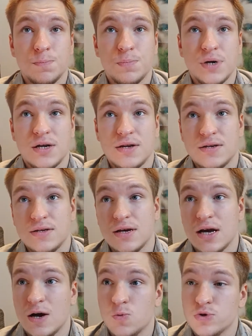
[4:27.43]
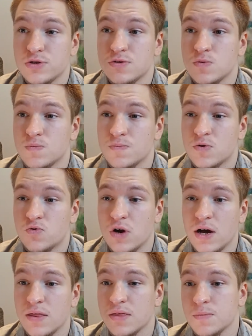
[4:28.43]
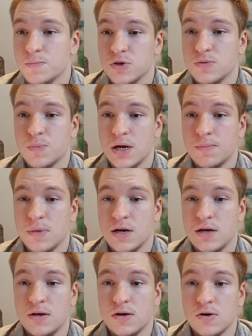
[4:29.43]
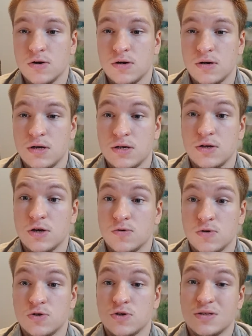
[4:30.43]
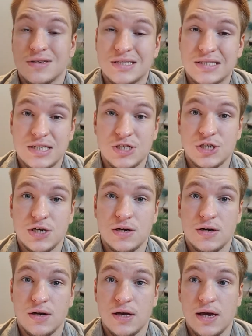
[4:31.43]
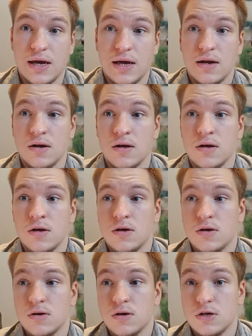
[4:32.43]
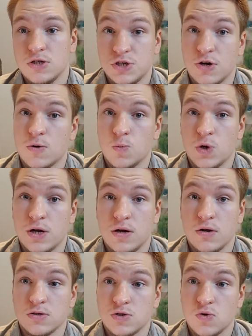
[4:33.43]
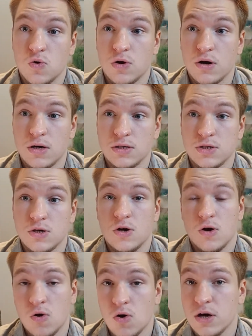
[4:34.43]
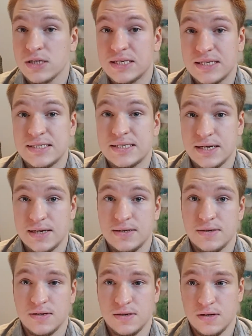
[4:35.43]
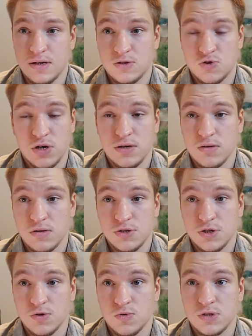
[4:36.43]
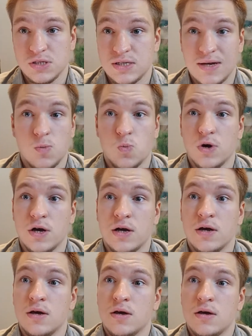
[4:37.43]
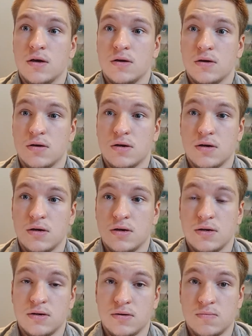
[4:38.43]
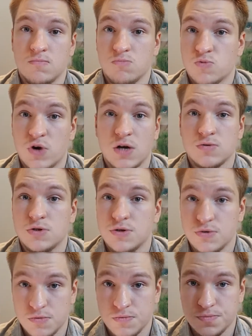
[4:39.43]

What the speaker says: but I would rather put my money on it going to a decision and Sean winning on scorecards. Or as I said, a triangle choke somewhere in round 2.